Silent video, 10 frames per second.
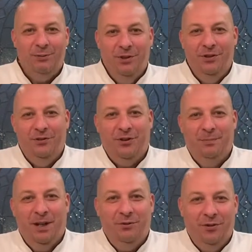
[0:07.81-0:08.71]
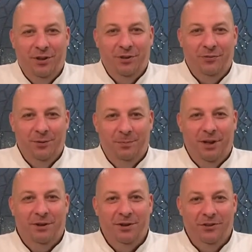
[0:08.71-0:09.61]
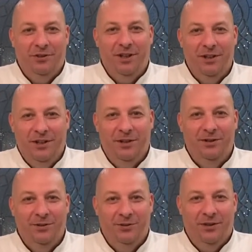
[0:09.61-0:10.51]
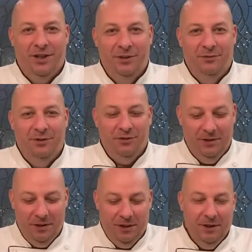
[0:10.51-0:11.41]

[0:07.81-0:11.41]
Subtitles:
everyone, Chef Patrick here from the Paradise Lagardère Dining Division,